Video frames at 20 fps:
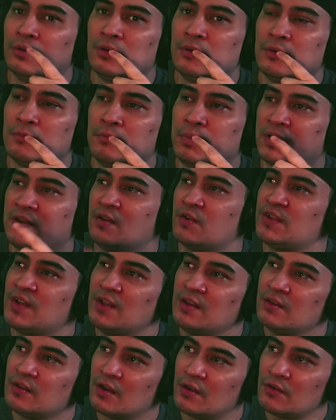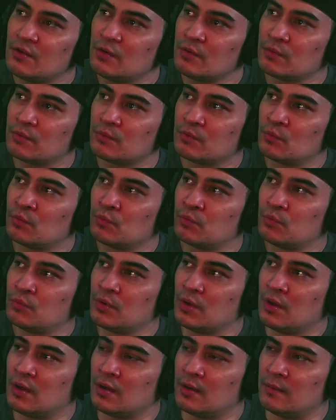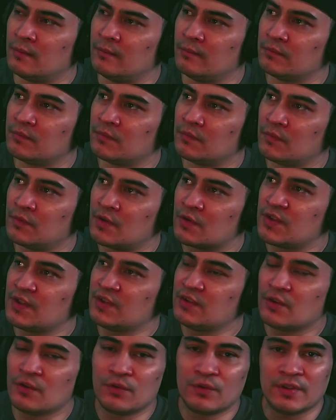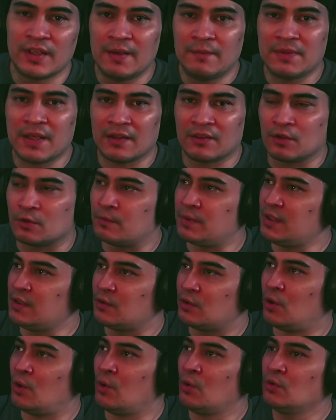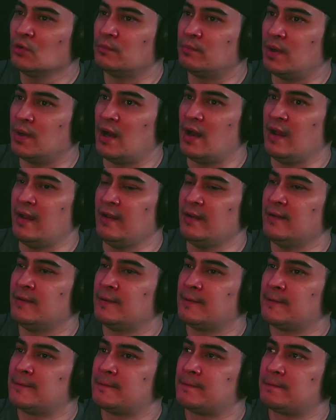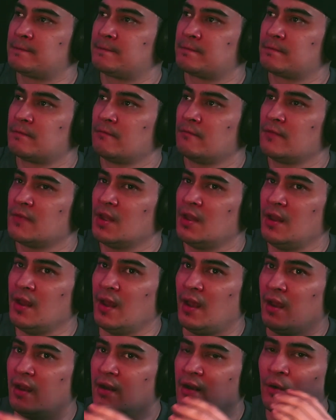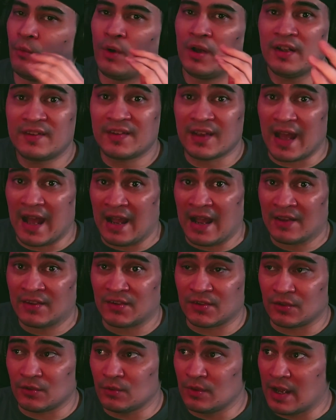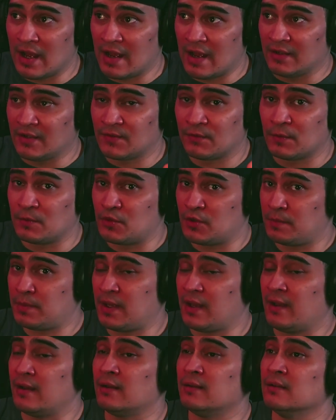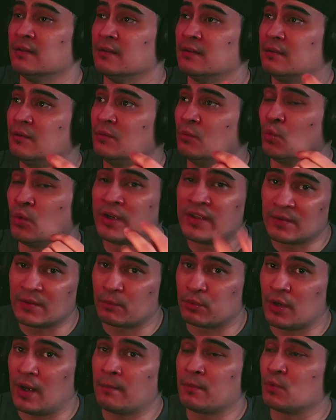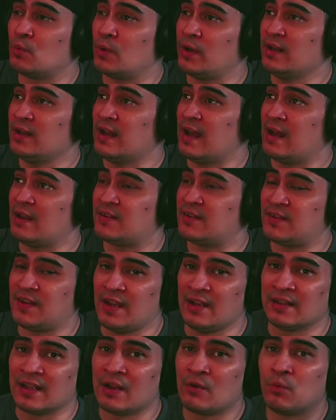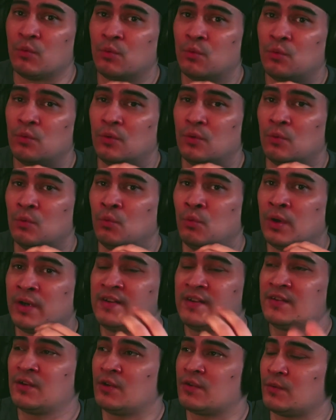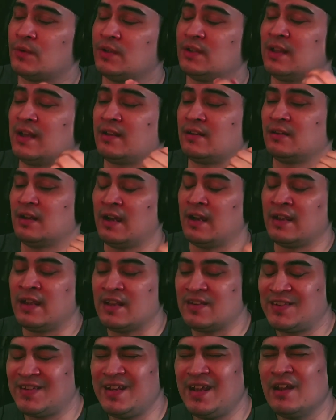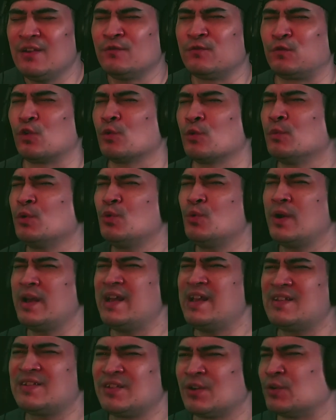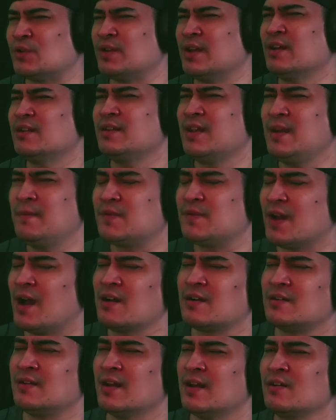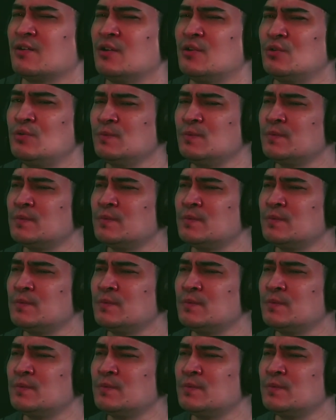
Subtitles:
But there's another name that they're being called by. And I wanted to ask you guys from Japan, what is the proper way to say, like, what is all three? Like, I guess the informal way is their nickname, Takaneko.